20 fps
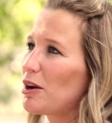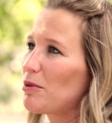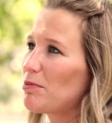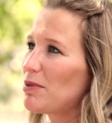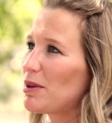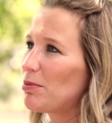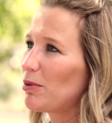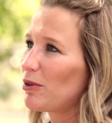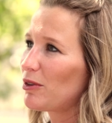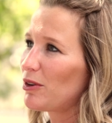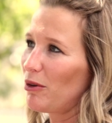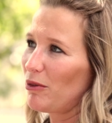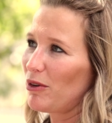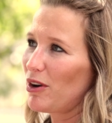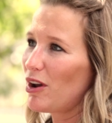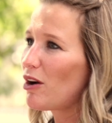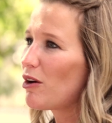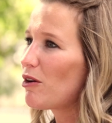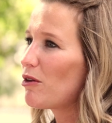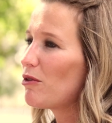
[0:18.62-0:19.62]
of people don't
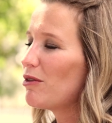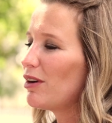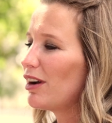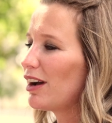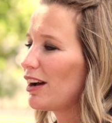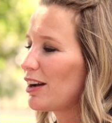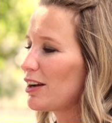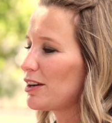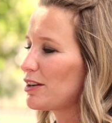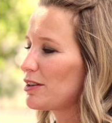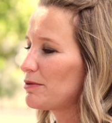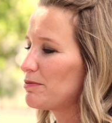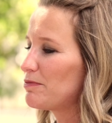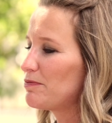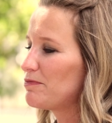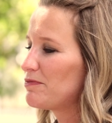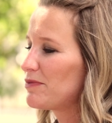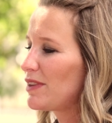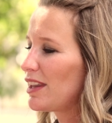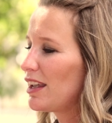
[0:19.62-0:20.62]
know,
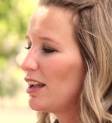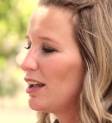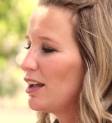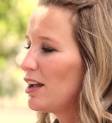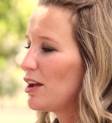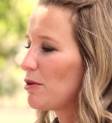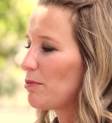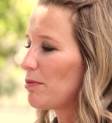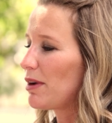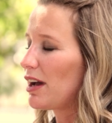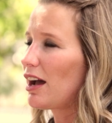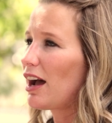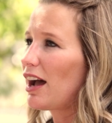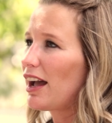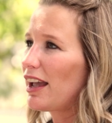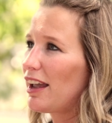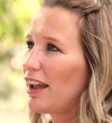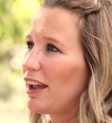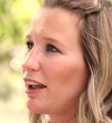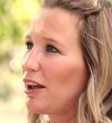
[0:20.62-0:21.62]
but
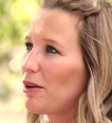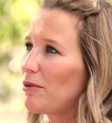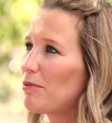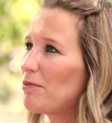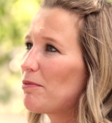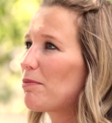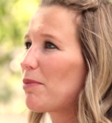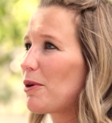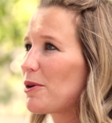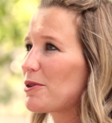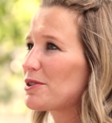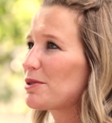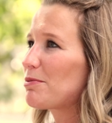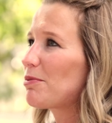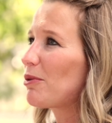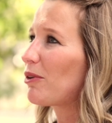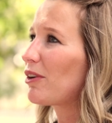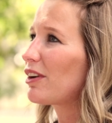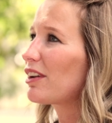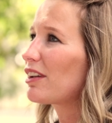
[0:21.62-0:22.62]
I am
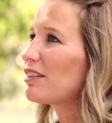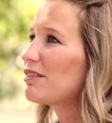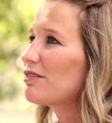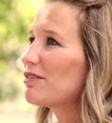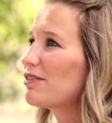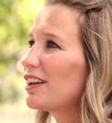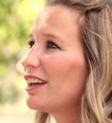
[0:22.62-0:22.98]
post-abortive.